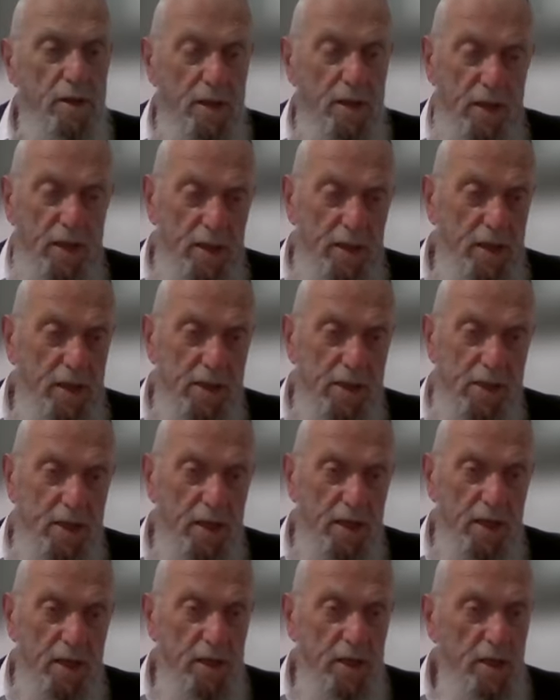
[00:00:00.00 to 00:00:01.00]

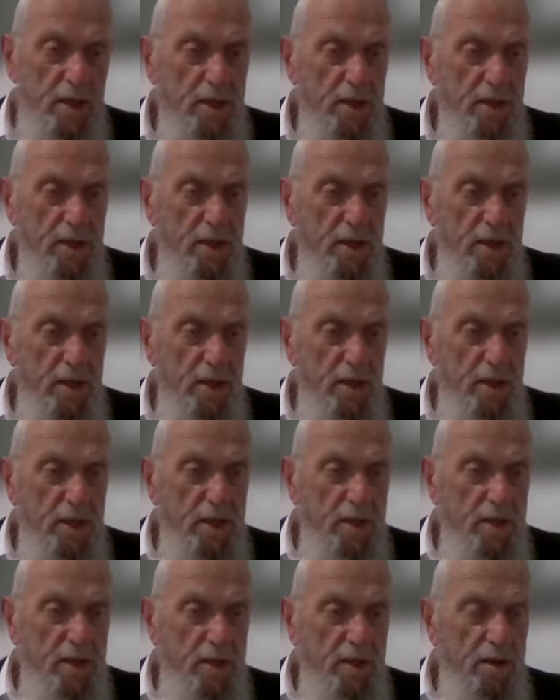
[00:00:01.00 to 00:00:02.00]
Interesting
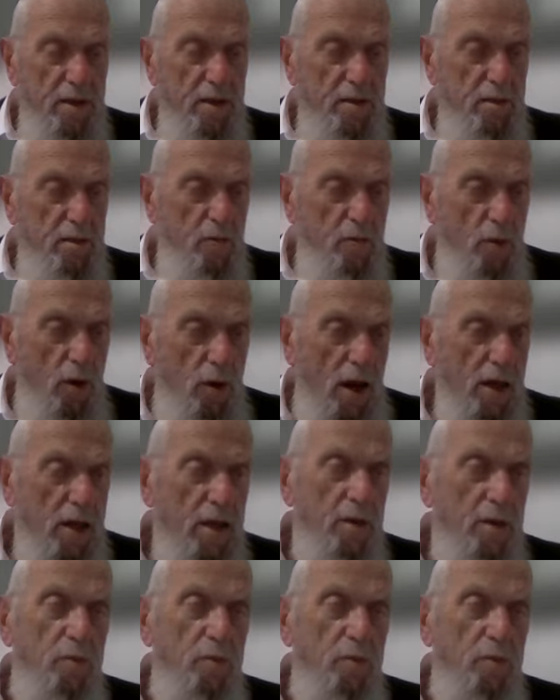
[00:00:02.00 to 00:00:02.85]
why